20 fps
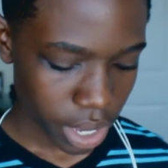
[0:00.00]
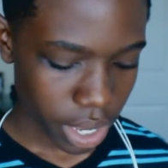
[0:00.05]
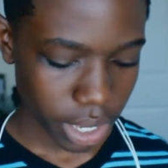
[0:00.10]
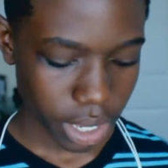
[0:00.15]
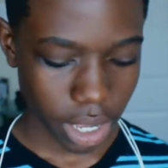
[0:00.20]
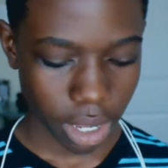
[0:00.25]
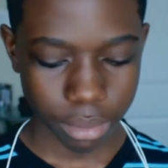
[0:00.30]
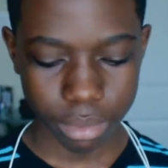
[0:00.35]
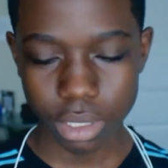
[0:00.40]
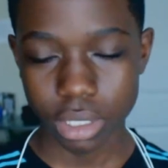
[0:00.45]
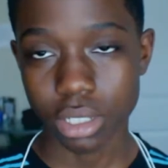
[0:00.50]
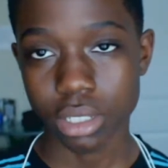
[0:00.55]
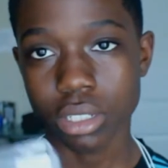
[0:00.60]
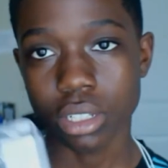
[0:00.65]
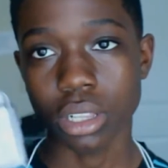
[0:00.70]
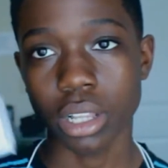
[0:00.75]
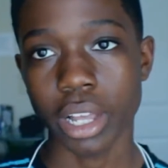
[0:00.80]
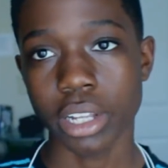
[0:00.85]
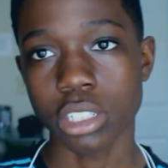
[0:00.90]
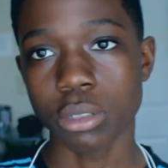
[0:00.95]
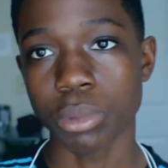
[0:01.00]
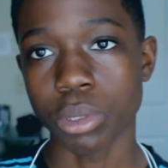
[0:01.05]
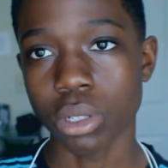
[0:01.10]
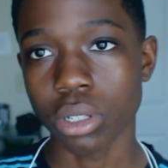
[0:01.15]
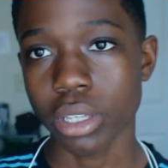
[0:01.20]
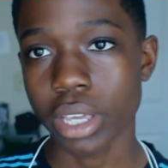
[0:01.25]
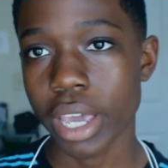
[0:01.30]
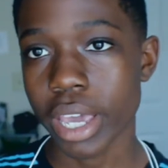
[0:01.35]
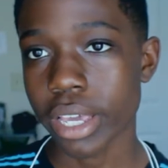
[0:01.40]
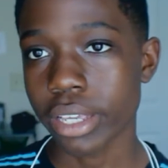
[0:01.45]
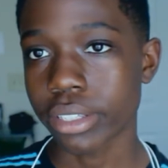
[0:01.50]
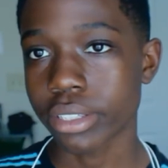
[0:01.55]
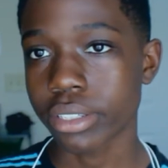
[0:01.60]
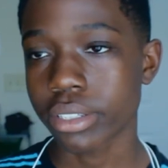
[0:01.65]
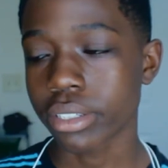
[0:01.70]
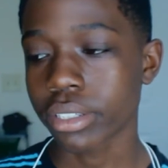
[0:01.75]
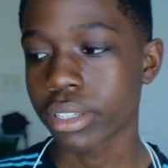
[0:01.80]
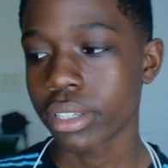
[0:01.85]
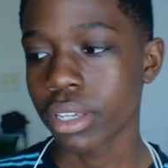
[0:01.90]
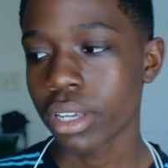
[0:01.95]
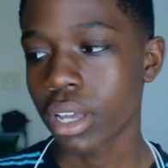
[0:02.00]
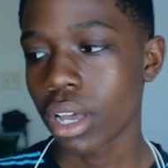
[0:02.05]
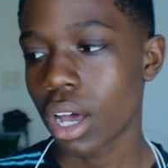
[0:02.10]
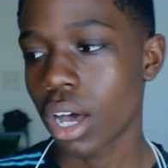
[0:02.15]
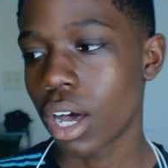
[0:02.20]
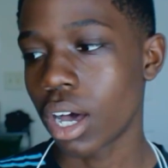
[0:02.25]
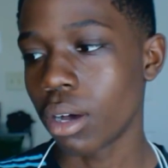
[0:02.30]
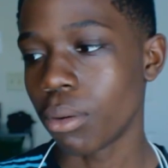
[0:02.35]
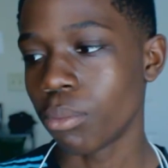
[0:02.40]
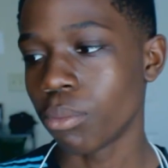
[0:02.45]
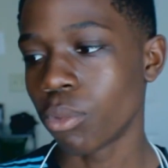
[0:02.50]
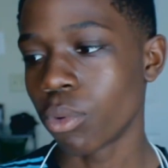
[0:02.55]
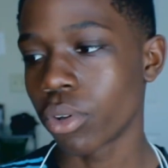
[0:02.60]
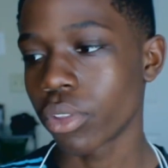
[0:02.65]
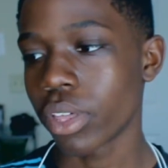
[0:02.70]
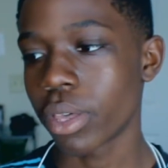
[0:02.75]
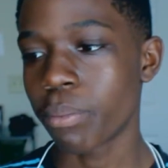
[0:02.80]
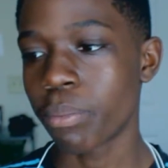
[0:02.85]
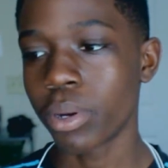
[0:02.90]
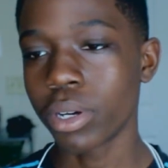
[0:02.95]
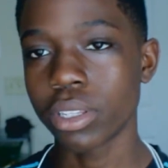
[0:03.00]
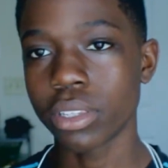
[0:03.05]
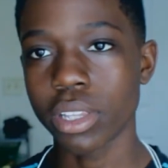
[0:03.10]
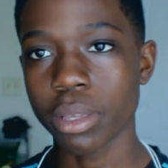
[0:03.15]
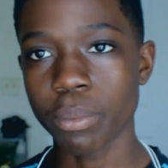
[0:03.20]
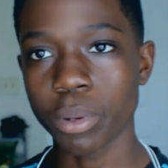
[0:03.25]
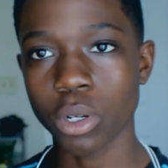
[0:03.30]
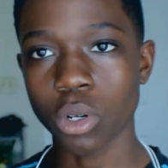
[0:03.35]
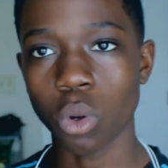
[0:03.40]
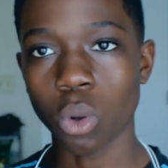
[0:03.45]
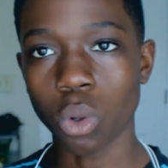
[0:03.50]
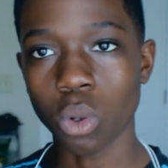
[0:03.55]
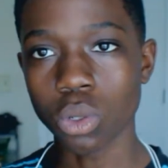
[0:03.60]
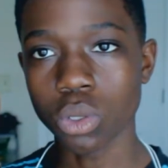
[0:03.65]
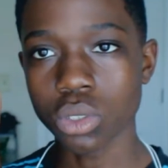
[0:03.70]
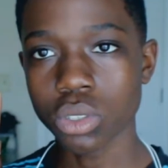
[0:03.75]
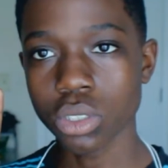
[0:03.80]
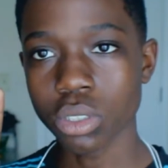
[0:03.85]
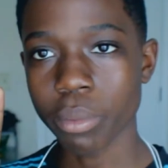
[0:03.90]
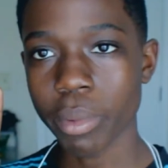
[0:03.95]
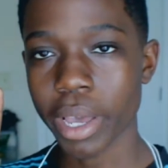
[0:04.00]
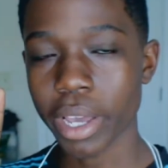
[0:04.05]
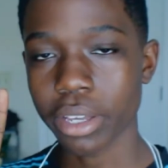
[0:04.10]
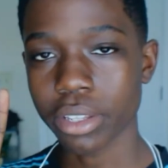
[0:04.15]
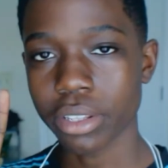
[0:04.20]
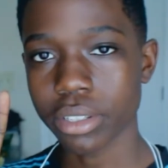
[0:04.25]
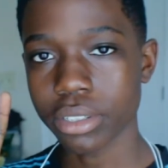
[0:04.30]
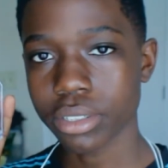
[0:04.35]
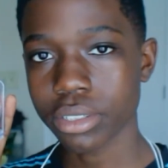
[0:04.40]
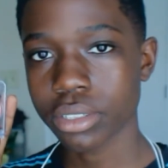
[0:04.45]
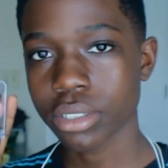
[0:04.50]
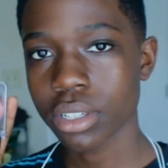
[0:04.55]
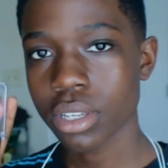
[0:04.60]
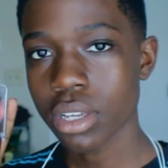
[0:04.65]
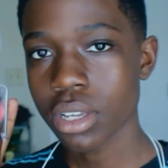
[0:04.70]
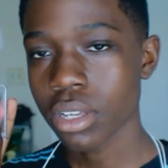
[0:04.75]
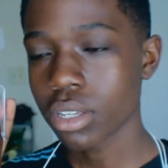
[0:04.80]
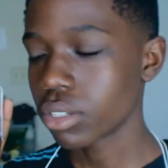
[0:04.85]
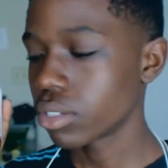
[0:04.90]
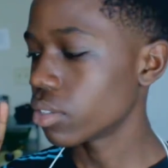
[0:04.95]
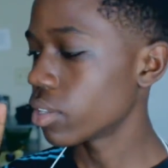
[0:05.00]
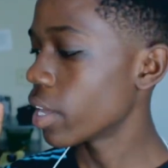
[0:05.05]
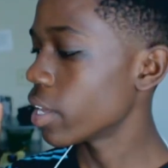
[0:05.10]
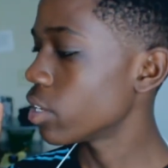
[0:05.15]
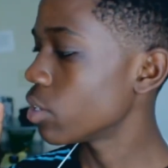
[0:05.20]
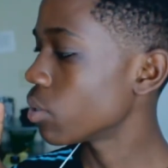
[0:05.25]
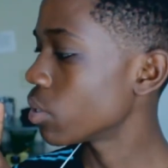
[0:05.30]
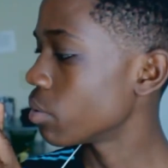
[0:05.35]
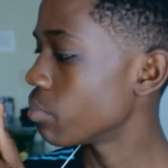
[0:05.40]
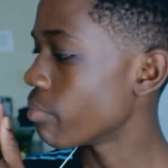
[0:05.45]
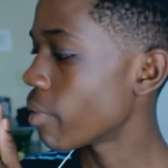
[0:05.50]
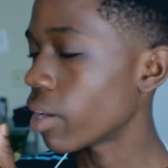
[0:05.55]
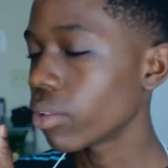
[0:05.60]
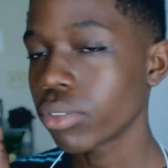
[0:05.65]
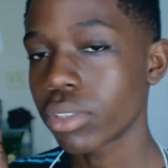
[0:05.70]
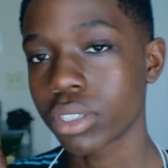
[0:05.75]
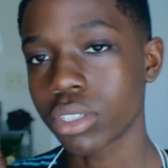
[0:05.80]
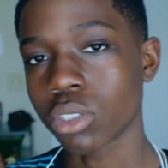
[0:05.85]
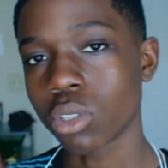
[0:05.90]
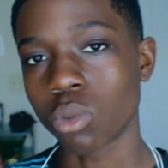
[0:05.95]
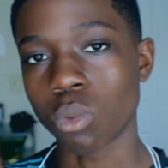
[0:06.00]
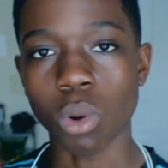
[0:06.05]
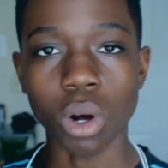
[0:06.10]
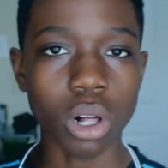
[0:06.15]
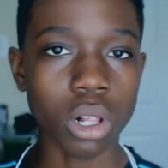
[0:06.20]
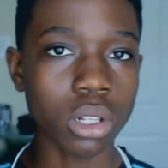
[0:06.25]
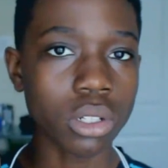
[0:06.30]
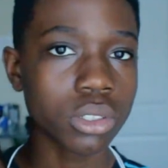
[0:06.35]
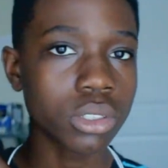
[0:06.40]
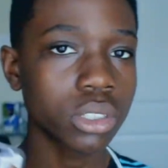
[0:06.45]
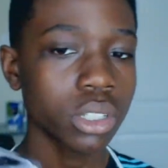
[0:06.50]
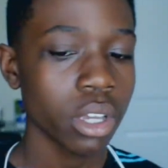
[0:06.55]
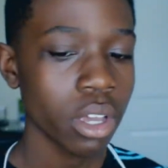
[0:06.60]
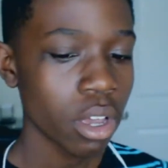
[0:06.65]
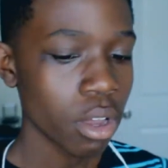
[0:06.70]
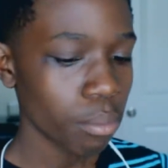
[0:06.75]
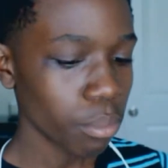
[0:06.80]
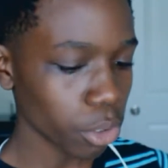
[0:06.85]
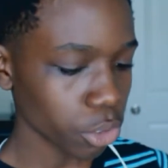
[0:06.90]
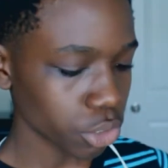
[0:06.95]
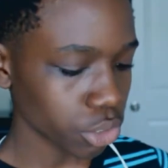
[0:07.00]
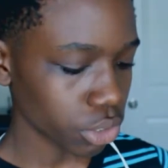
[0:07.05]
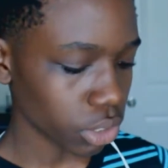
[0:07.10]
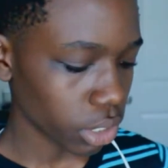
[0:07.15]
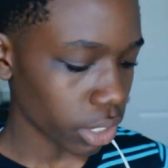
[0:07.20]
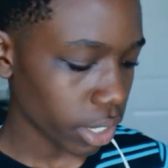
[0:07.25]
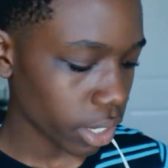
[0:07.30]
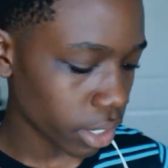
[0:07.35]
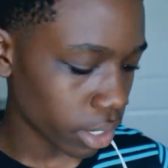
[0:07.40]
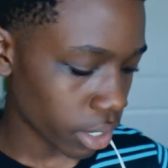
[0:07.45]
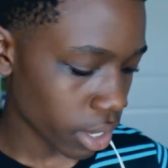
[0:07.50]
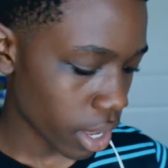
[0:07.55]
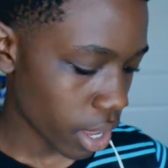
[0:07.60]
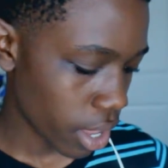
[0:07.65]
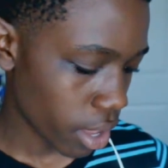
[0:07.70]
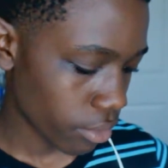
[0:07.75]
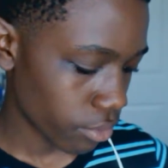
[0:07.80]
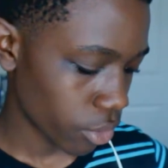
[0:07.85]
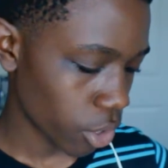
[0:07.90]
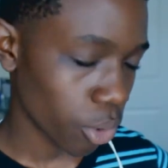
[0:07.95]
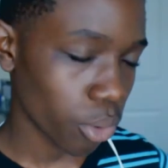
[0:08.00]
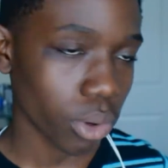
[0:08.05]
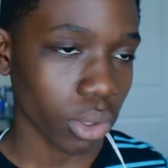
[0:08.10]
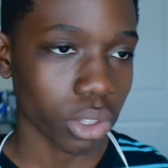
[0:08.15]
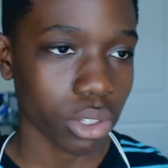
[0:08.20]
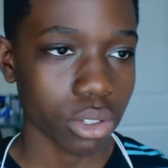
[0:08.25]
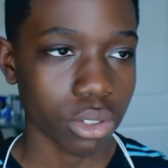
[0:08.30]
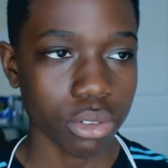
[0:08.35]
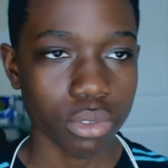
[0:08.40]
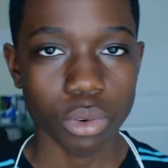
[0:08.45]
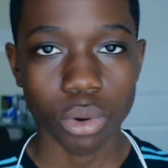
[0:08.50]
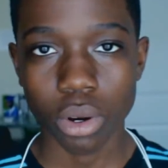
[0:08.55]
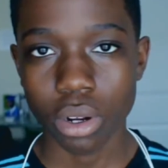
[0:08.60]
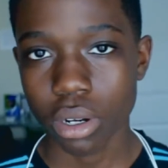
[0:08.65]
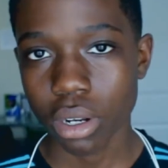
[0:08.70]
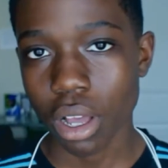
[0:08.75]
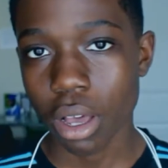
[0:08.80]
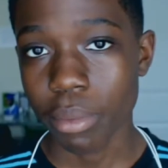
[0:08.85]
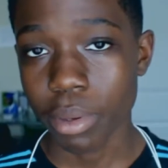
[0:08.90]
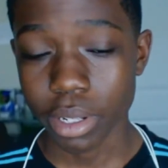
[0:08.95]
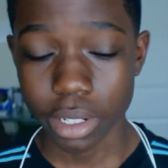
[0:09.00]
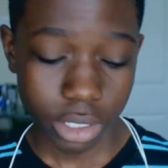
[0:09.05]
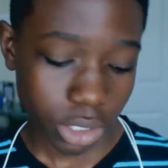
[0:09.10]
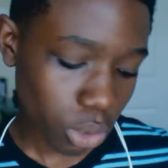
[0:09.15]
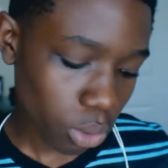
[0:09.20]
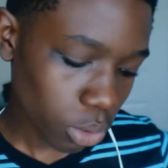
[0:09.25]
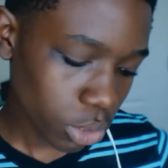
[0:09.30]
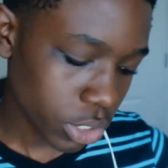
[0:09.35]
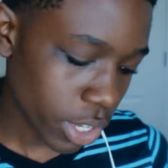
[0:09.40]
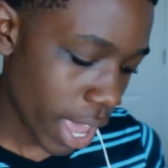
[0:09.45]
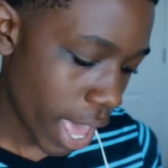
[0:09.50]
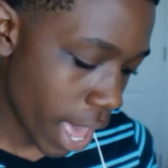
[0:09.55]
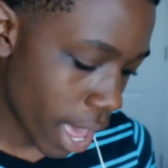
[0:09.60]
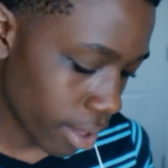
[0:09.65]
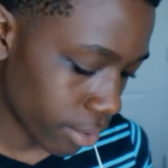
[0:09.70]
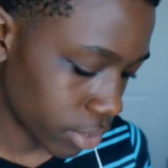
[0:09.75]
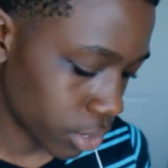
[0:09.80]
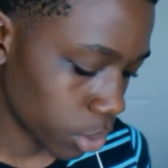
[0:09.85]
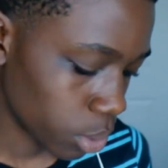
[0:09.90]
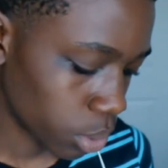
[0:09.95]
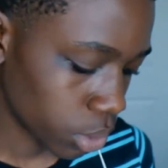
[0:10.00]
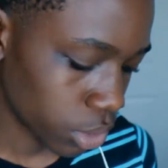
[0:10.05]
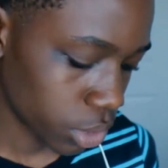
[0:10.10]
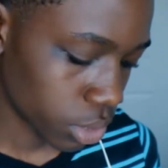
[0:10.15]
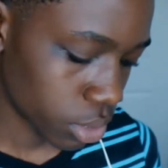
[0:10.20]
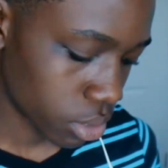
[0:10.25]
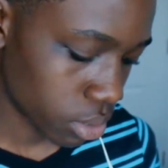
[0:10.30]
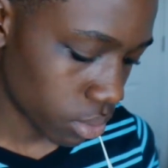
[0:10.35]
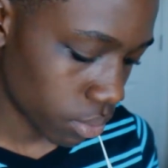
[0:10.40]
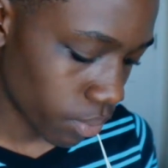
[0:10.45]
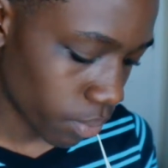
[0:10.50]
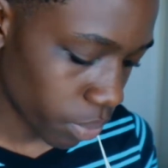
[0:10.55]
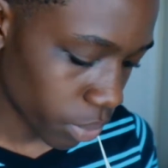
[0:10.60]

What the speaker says: It comes in this collectible case where they put holes in the back of this so that you can mount this on walls. Personally, I have no real use for it. I mean, it's cool to have, it's cool to just,